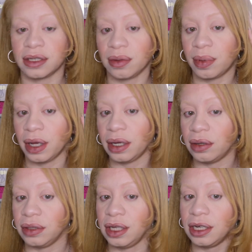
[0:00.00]
so probably
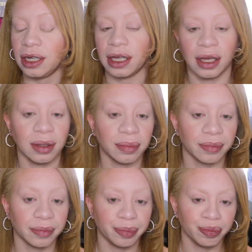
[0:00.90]
don't need it again.
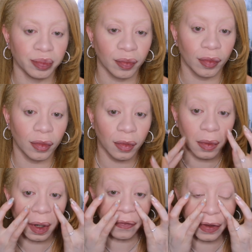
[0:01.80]

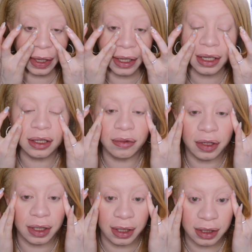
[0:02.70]
I feel like it
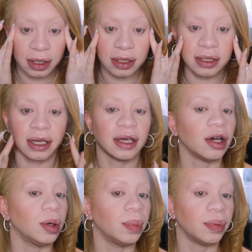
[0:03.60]
really does like
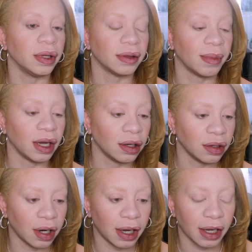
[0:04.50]
help with my
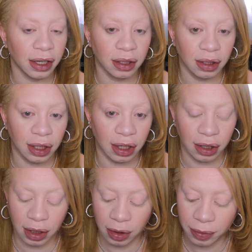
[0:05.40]
under eye
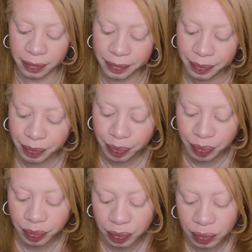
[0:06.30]
area.
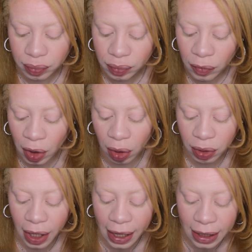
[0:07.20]

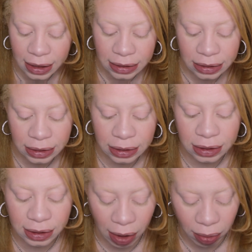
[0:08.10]
Okay,
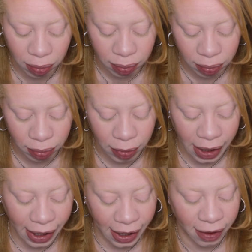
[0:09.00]
so
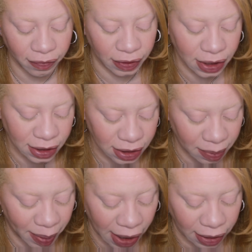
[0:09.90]
this is the
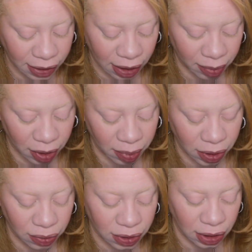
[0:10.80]
palette that I'm going to be
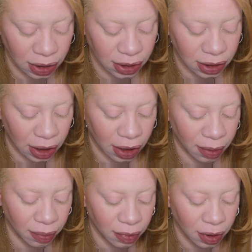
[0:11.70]
using this
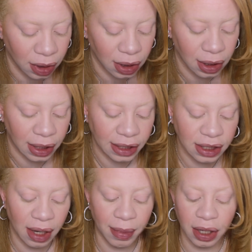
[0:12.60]
time. Last
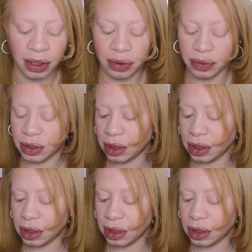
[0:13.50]
time I used